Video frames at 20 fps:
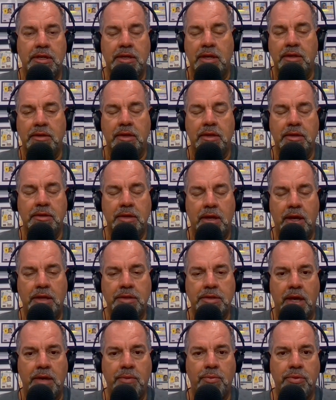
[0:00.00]
and
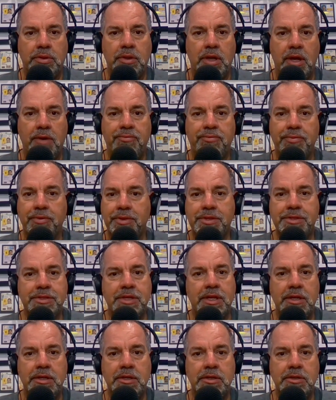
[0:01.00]
I would love for the
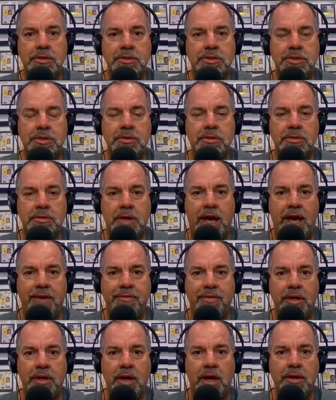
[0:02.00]
city to
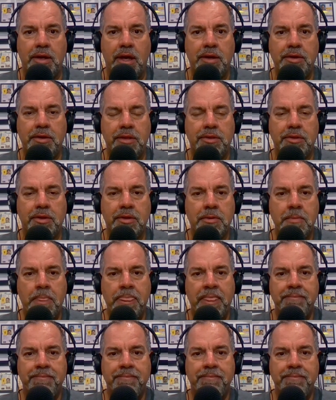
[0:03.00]
have another,